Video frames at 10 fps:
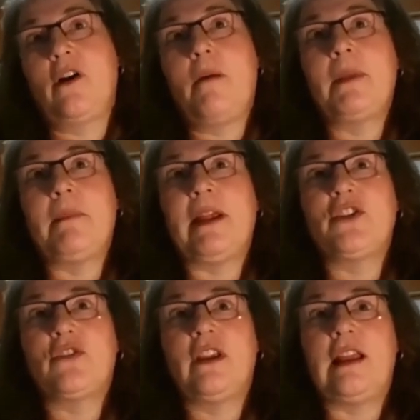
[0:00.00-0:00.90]

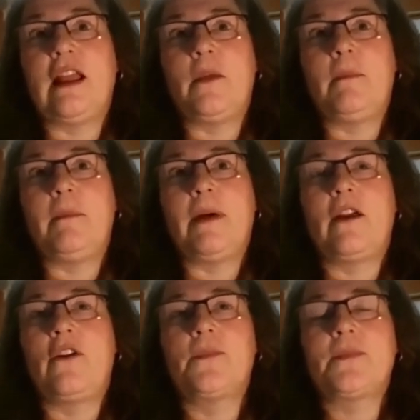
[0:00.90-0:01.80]
complementary and
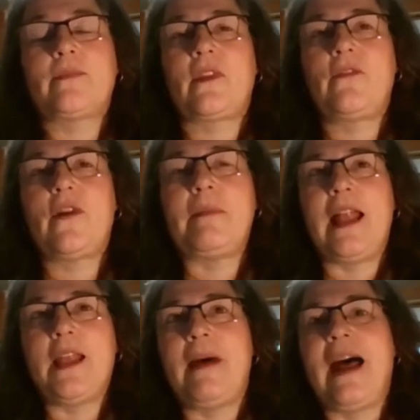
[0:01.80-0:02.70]
allopathic, or from
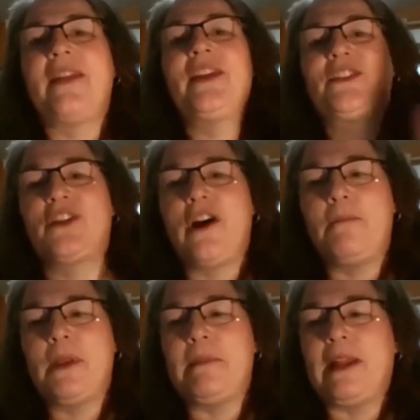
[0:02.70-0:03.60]
allopathic to
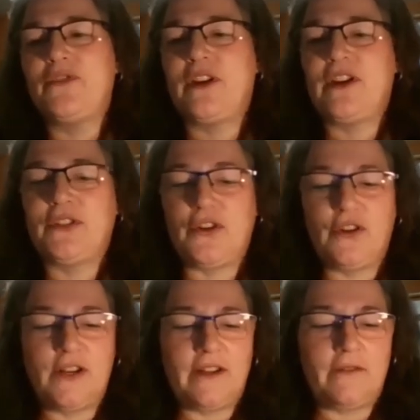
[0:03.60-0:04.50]
complementary and
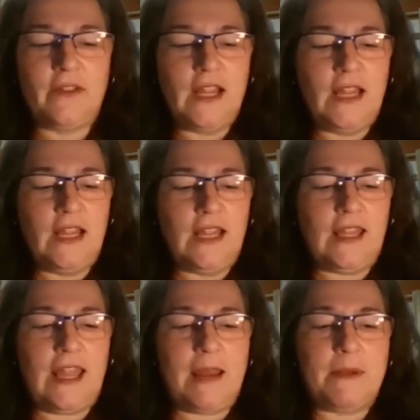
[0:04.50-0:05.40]
alternative,
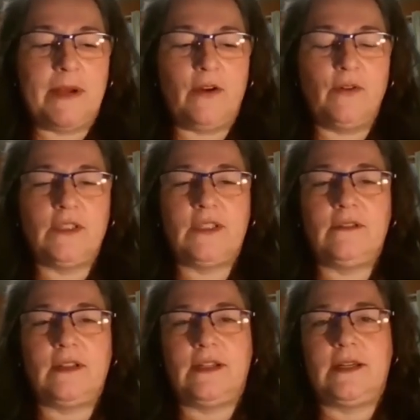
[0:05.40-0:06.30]
came about
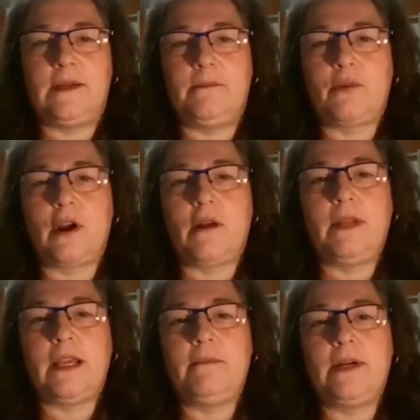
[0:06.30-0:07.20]

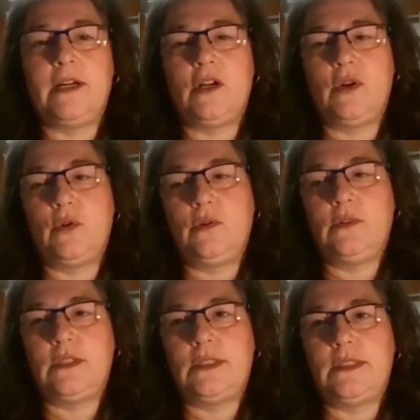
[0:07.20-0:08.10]
probably about
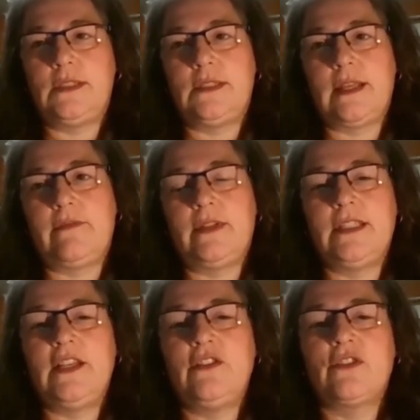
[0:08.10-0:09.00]

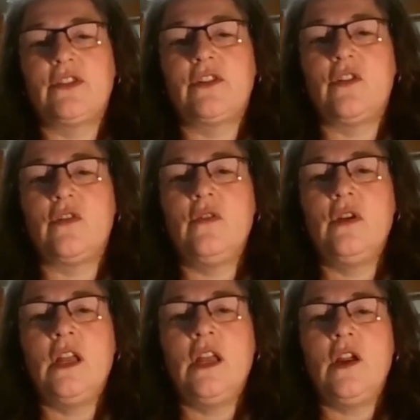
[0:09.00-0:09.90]
17 years ago
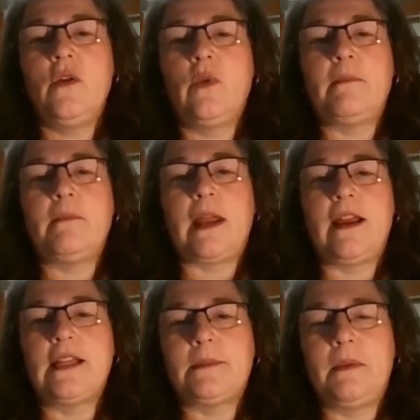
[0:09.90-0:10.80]
when my
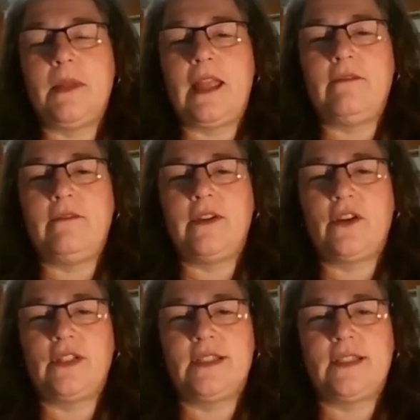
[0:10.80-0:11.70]
husband became
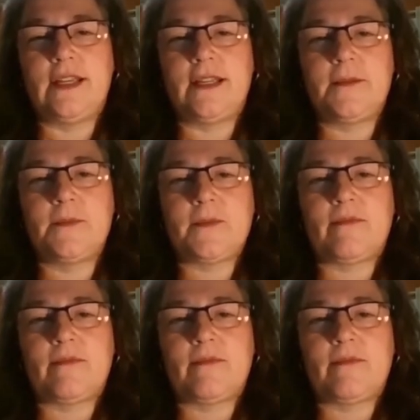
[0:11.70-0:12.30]
very sick